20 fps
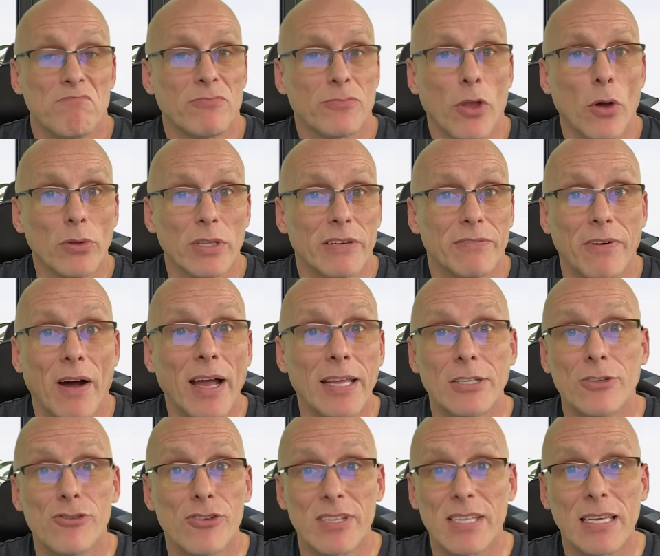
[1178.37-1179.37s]
totally fine
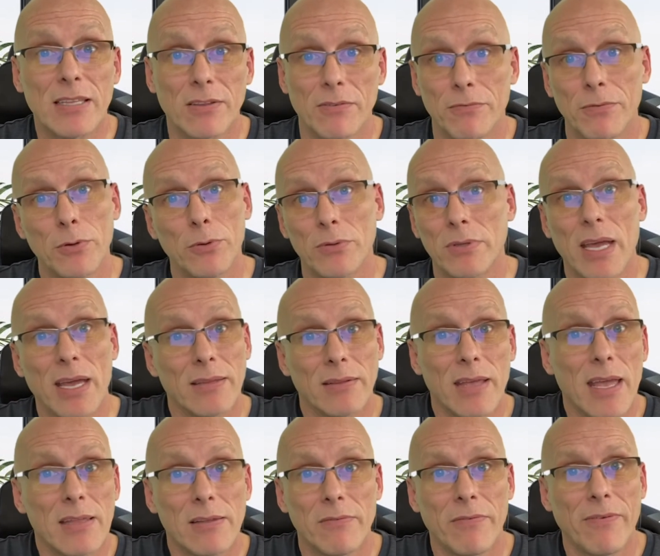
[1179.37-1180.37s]
to just eat the food. And
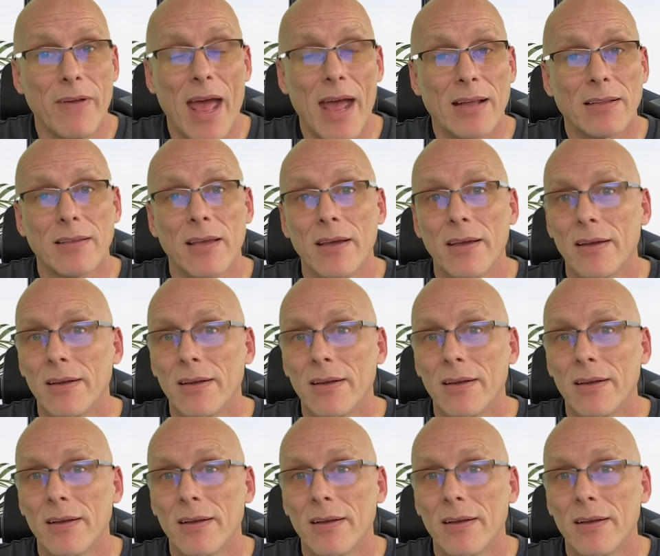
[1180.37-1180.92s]
in fact,